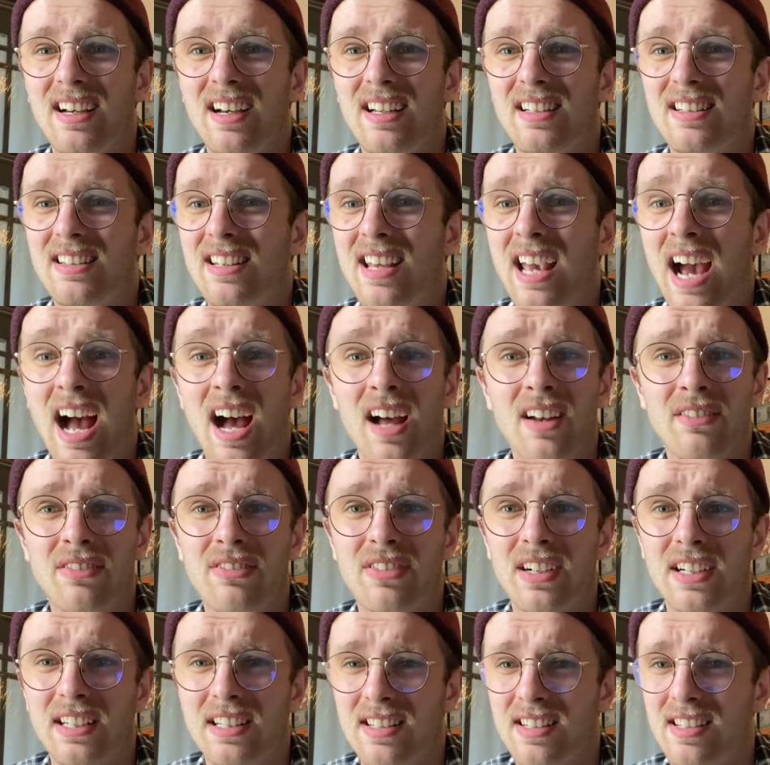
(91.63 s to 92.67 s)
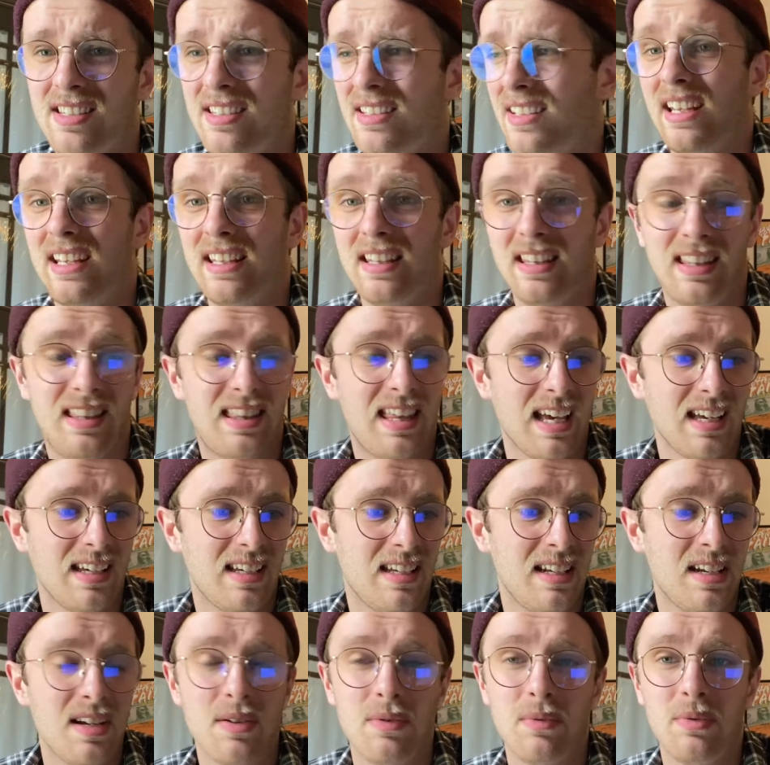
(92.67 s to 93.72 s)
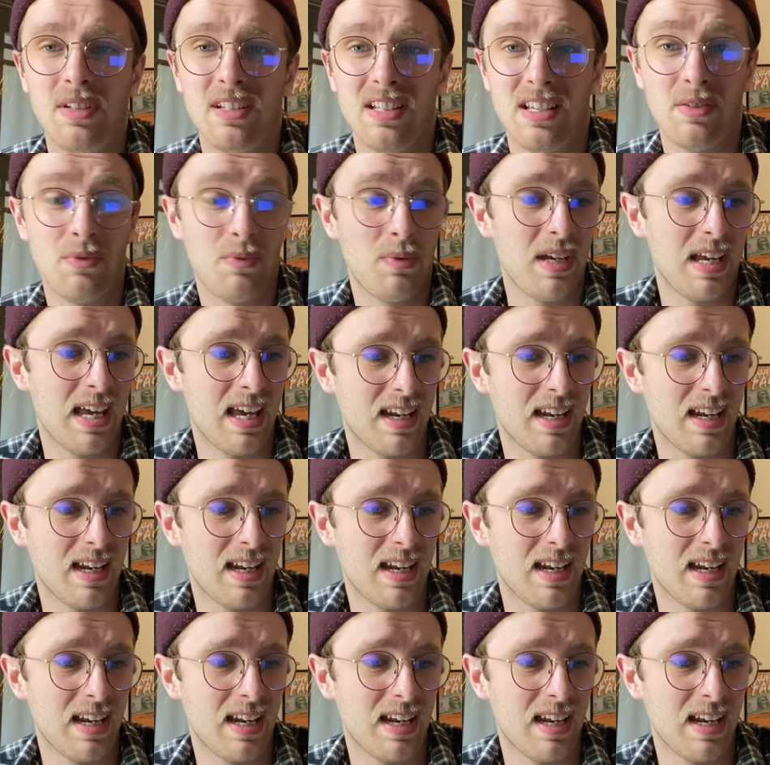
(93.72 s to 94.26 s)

a conference and that and it and we